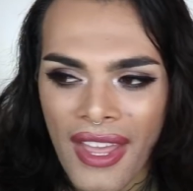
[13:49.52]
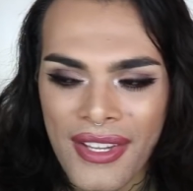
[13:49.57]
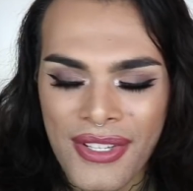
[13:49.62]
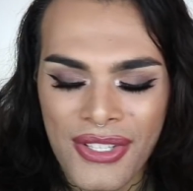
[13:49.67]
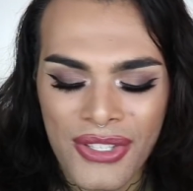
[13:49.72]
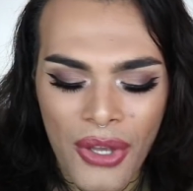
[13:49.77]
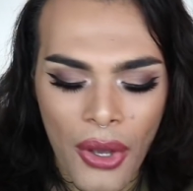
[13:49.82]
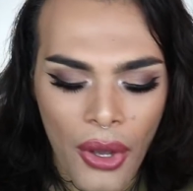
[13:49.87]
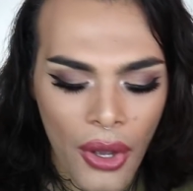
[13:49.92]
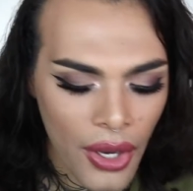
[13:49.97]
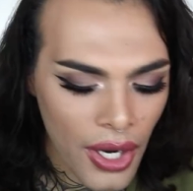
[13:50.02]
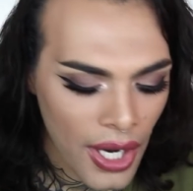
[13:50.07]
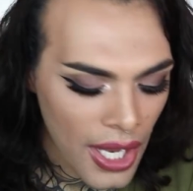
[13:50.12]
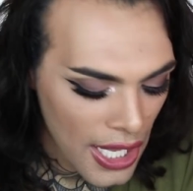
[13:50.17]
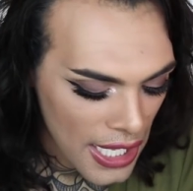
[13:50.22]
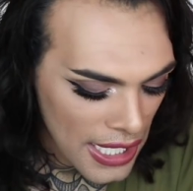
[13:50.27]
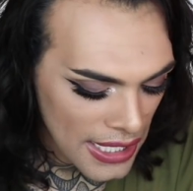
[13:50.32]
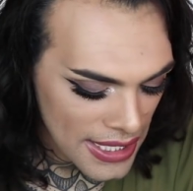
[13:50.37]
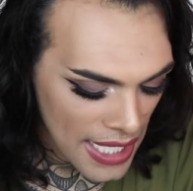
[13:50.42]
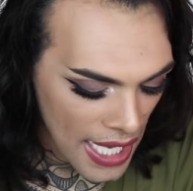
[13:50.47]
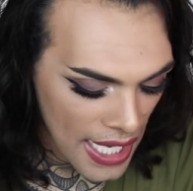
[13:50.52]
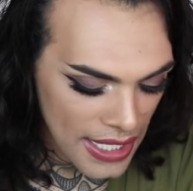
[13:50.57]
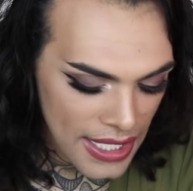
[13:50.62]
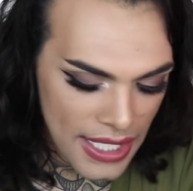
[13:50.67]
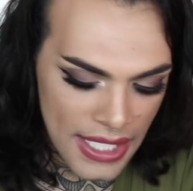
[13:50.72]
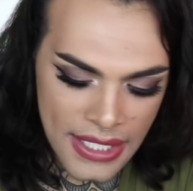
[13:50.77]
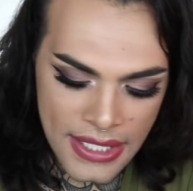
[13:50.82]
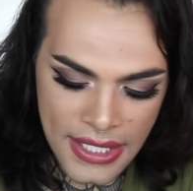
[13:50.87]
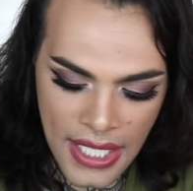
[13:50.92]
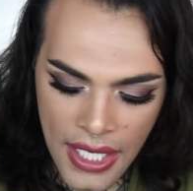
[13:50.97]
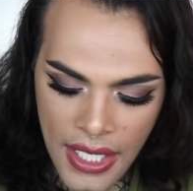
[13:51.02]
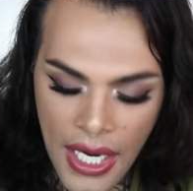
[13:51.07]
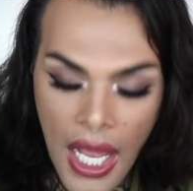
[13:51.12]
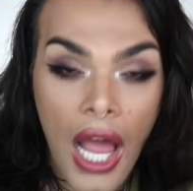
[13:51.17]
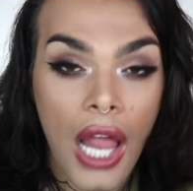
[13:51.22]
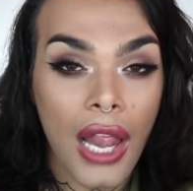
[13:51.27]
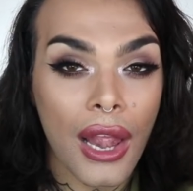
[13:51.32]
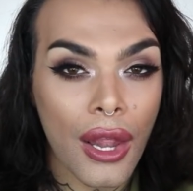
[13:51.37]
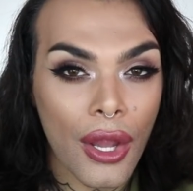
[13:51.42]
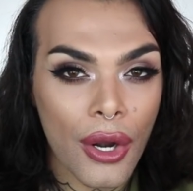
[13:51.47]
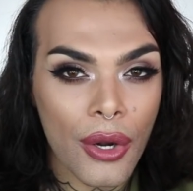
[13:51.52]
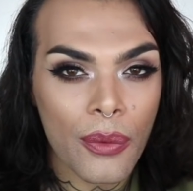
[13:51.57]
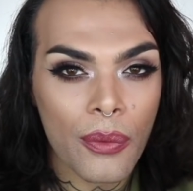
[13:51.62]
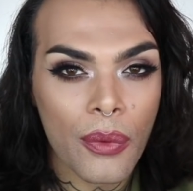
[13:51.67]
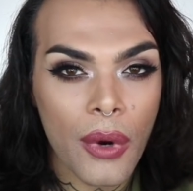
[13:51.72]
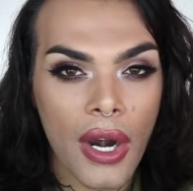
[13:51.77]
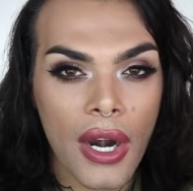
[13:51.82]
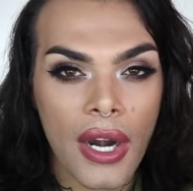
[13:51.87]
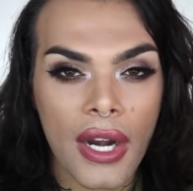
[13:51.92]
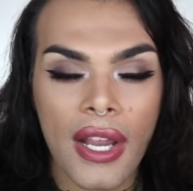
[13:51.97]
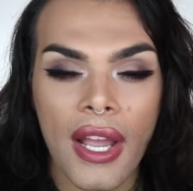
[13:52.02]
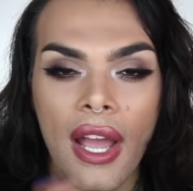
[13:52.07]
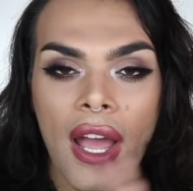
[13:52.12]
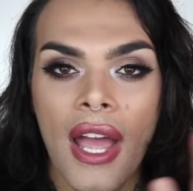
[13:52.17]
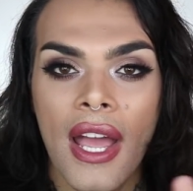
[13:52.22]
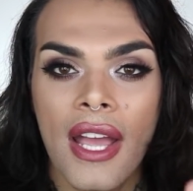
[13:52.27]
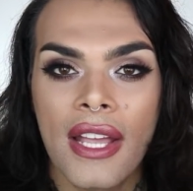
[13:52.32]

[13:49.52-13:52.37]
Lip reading: So yeah, he has done a lot of work.